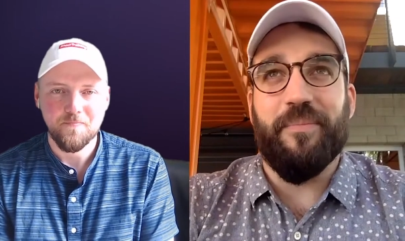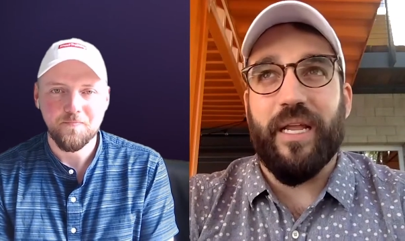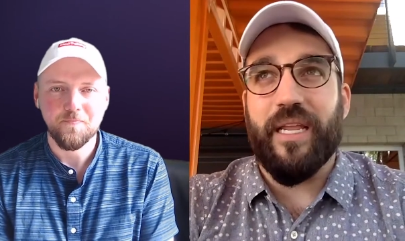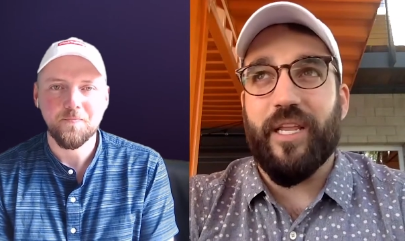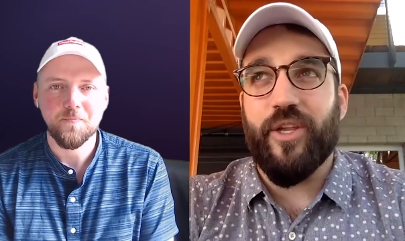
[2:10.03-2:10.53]

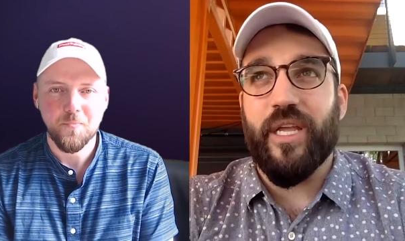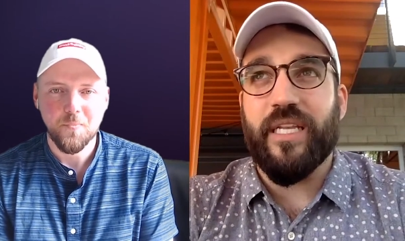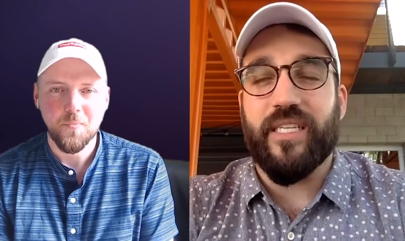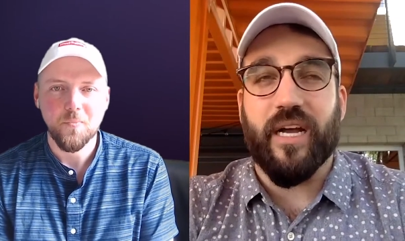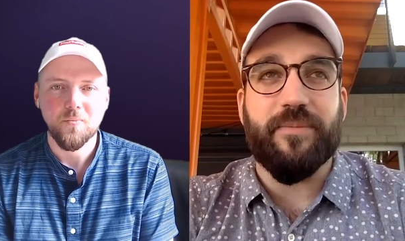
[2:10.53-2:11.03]
Speaker 1: But
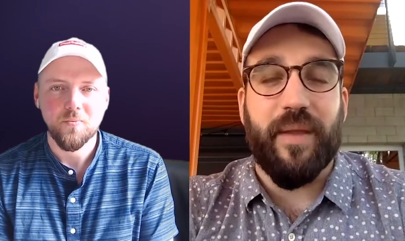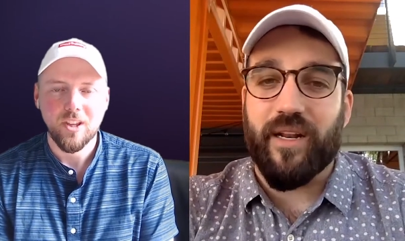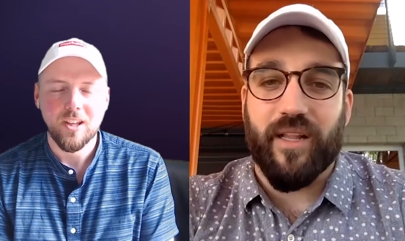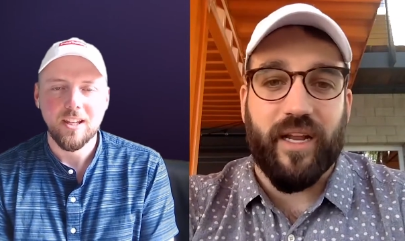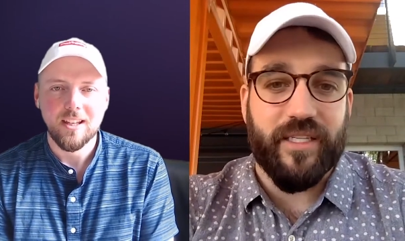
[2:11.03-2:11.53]
it does
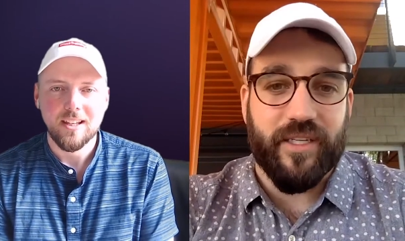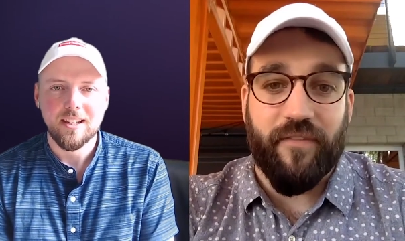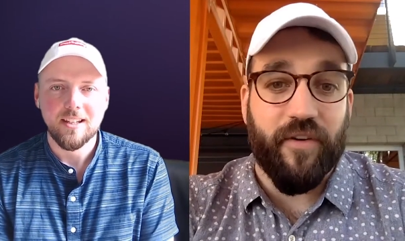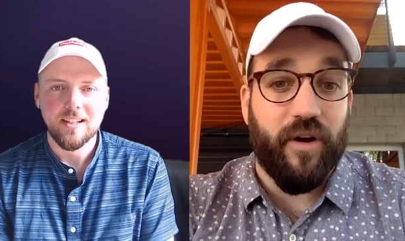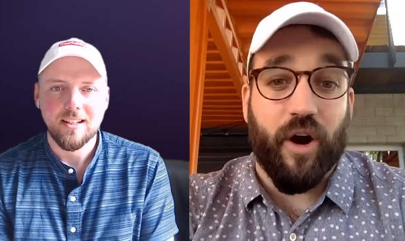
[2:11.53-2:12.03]
make it a lot
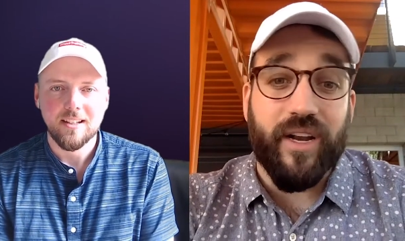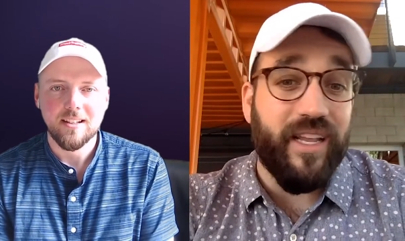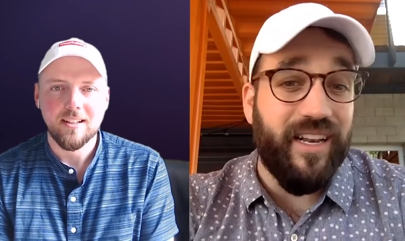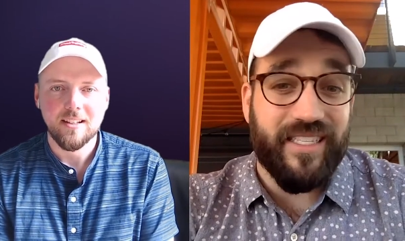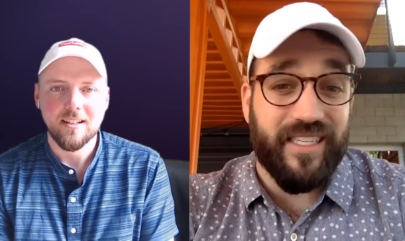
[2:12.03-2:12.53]
easier. If you're
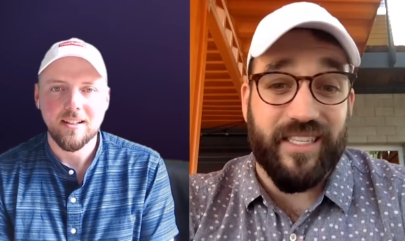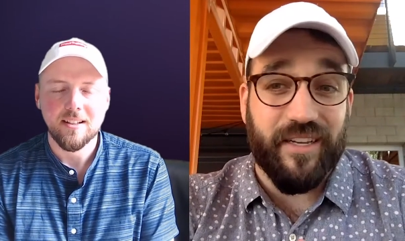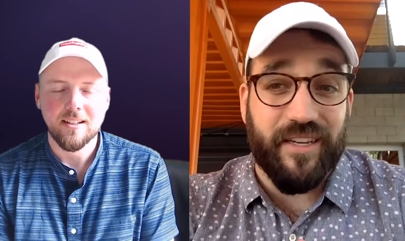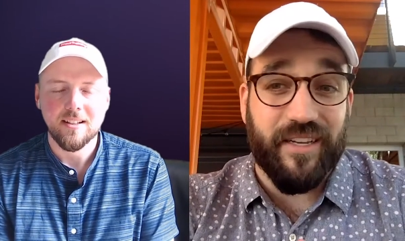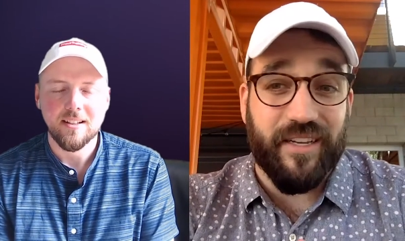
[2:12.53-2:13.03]
already in an
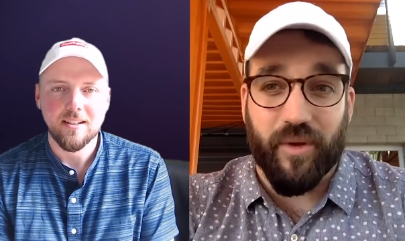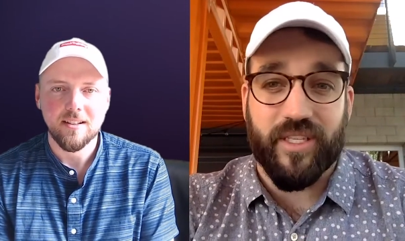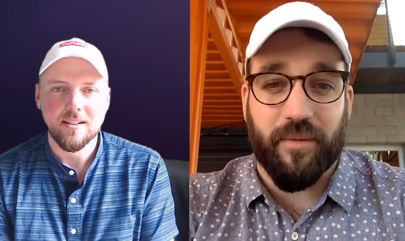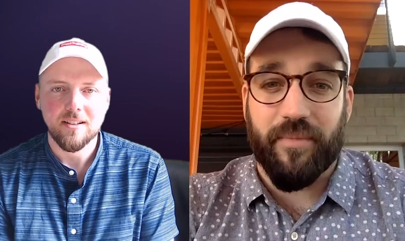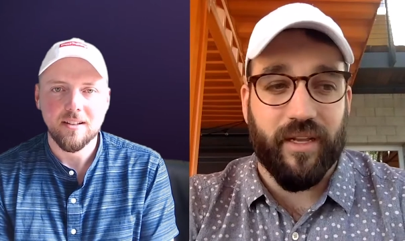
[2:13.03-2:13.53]
existing funnel
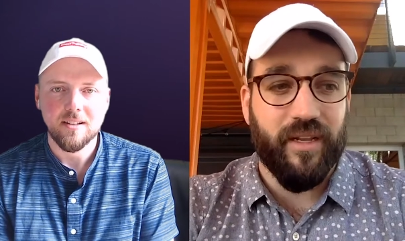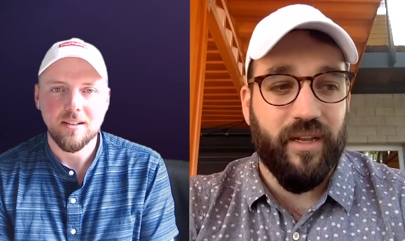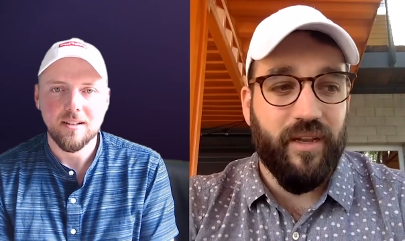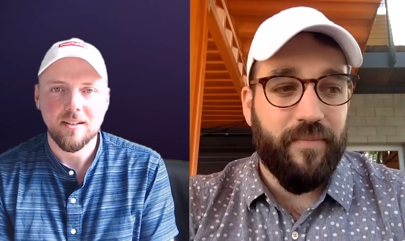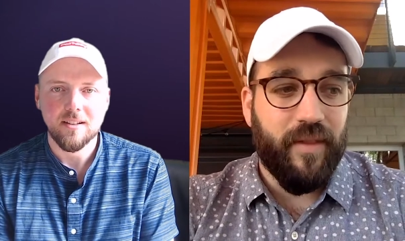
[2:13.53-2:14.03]
with something
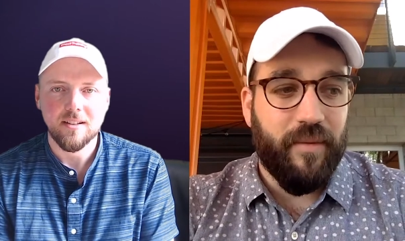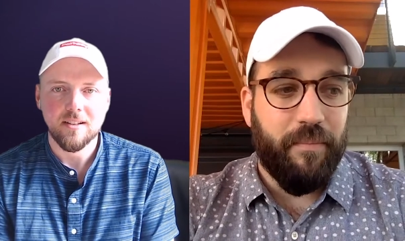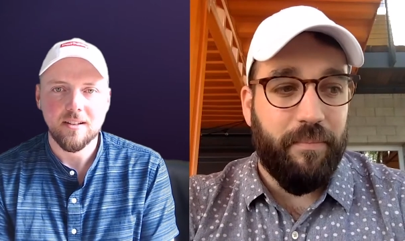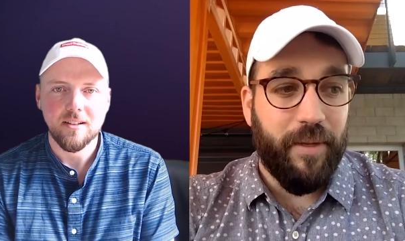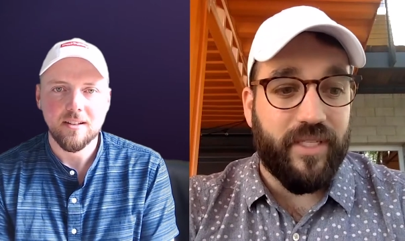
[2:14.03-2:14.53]

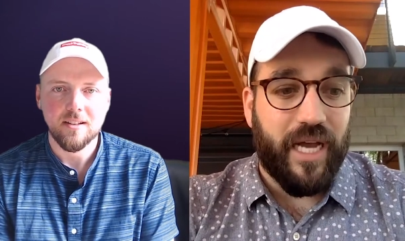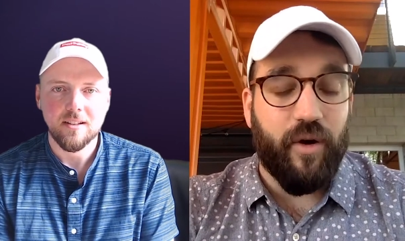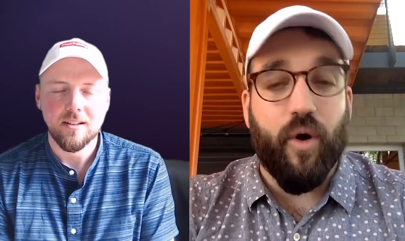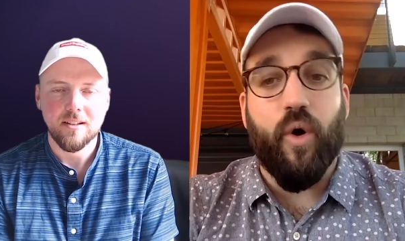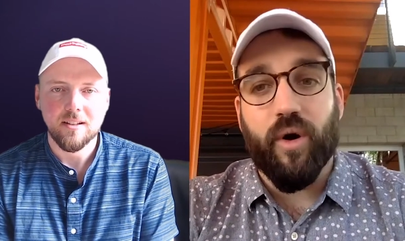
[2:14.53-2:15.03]
built
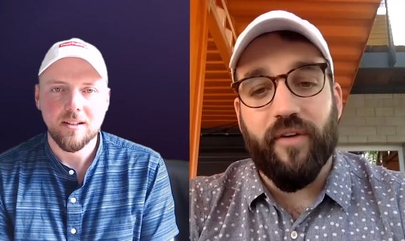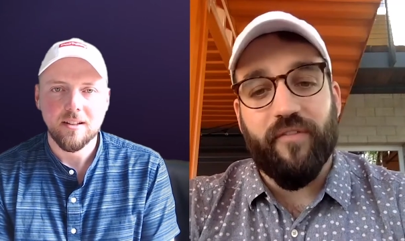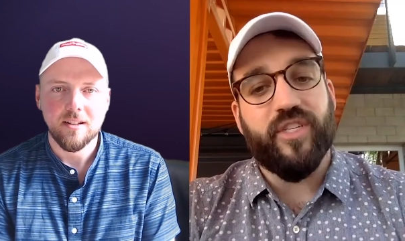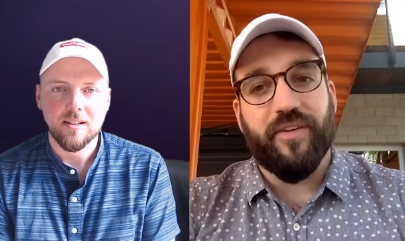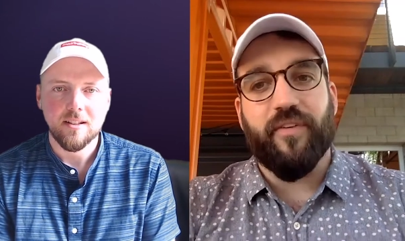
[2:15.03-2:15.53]
out, or
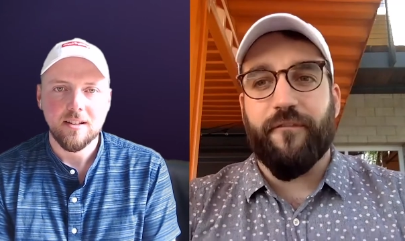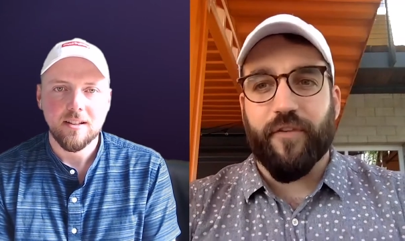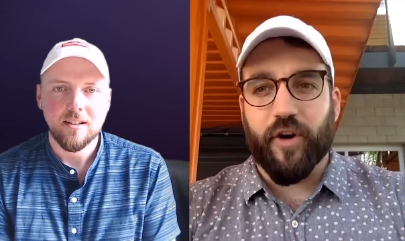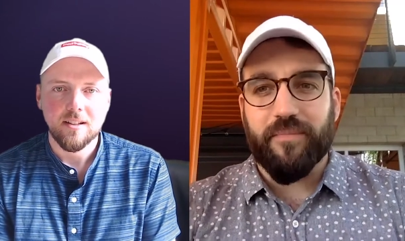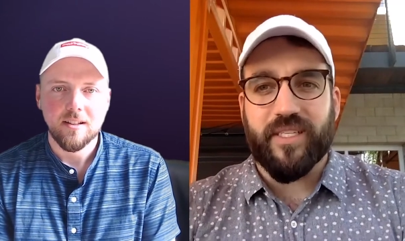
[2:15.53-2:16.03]
if you just have a
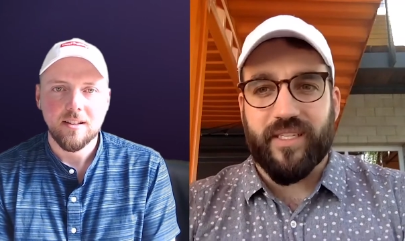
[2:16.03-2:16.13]
firm